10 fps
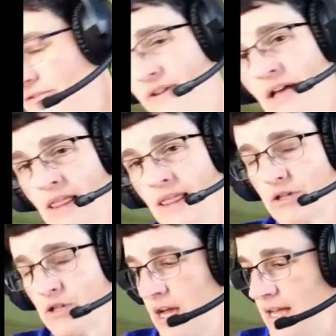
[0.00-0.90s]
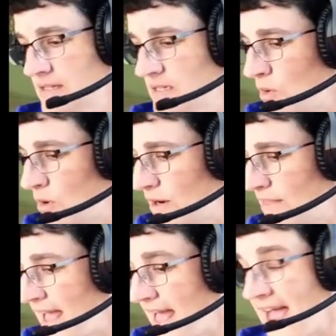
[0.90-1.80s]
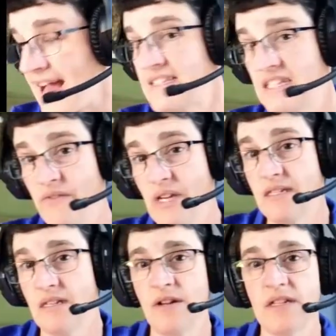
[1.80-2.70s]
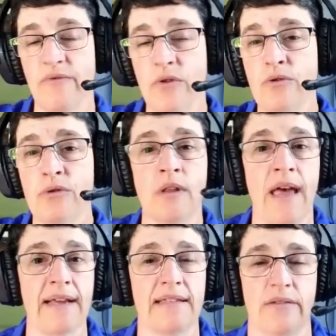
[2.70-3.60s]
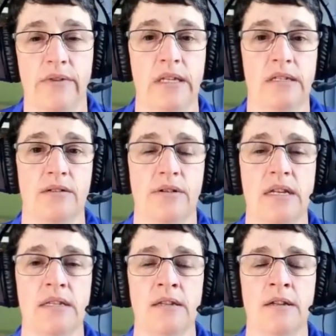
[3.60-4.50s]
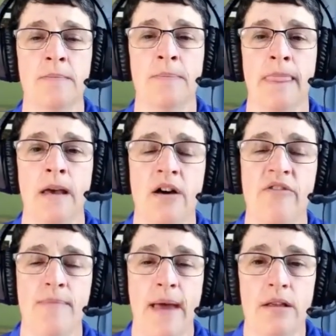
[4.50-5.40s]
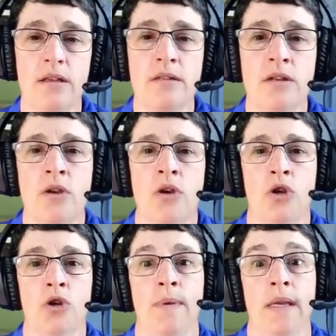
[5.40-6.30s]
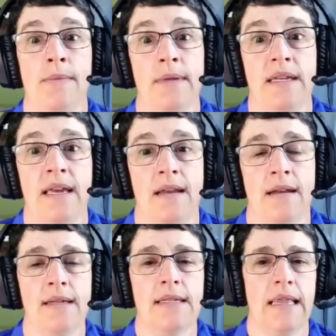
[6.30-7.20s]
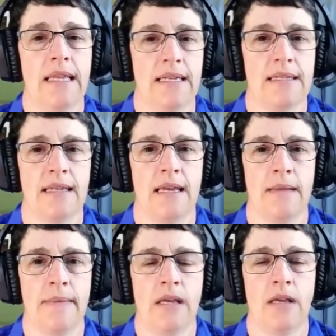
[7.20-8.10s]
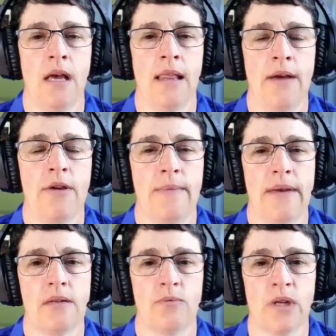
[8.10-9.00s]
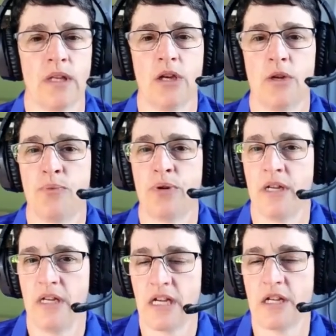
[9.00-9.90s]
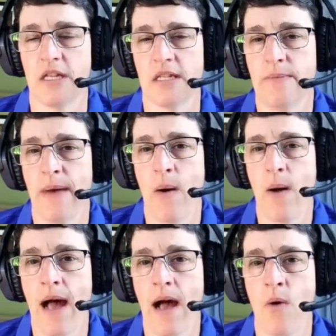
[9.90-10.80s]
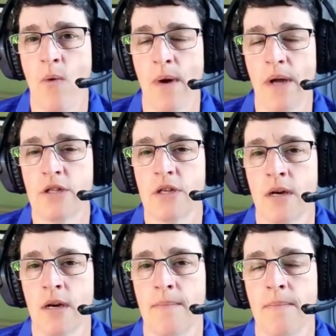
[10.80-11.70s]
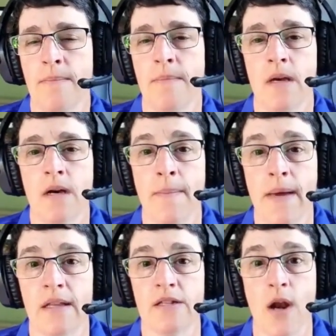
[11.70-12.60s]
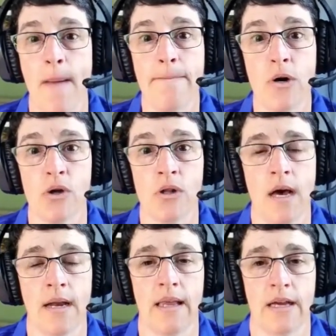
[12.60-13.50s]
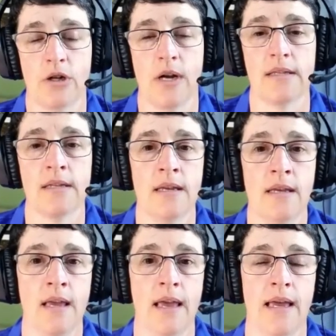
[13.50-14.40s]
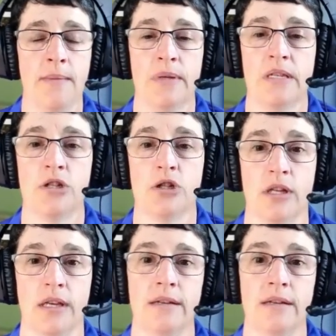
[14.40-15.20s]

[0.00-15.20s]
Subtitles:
electrons, or the activity series, if you Google activity series of metals, you'll be able to get a nice list that'll allow you to make some really good predictions about how much a metal is going to pull on electrons, and potentially